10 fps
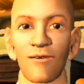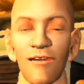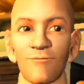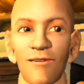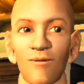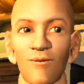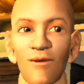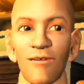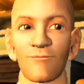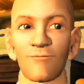we are.
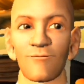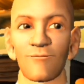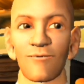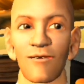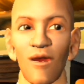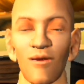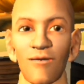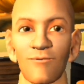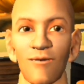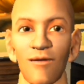Our
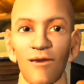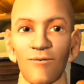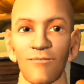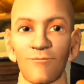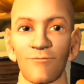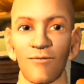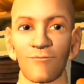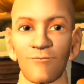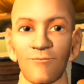physical body,